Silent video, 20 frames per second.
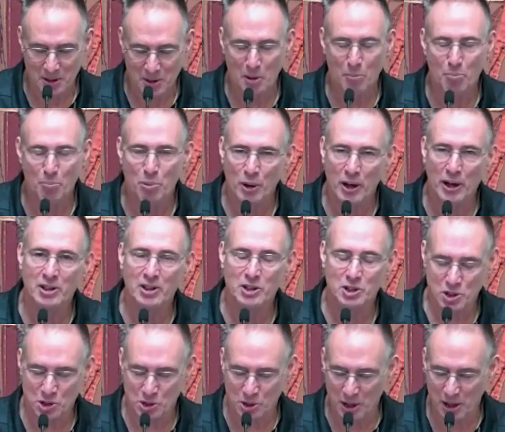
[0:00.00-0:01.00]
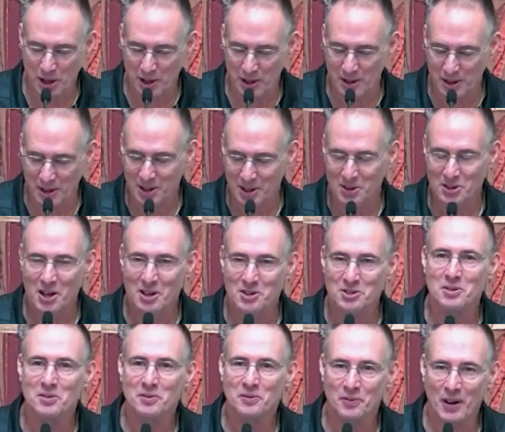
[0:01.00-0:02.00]
the Brinks truck
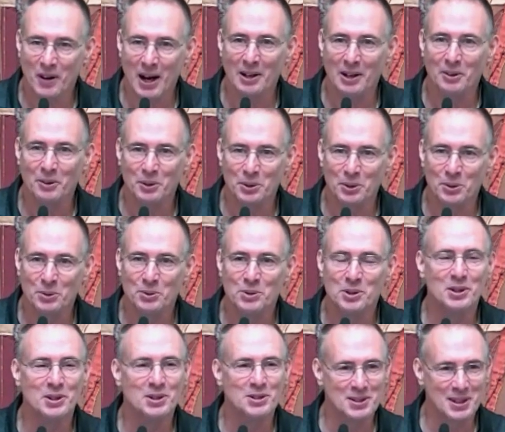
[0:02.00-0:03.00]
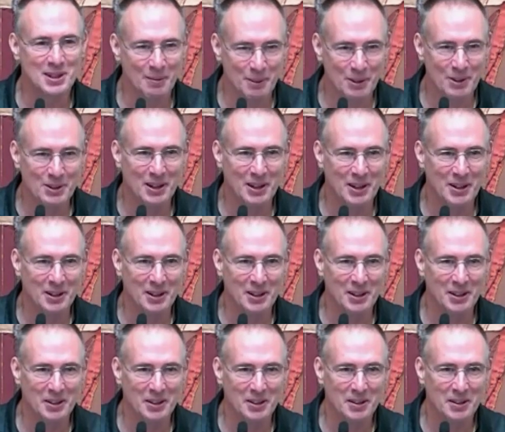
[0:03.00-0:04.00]
doesn't follow you to the
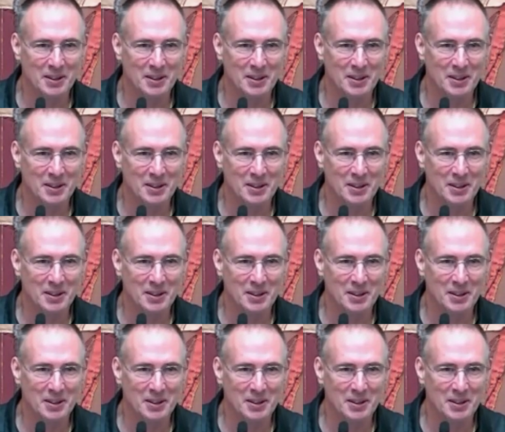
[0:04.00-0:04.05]
cemetery.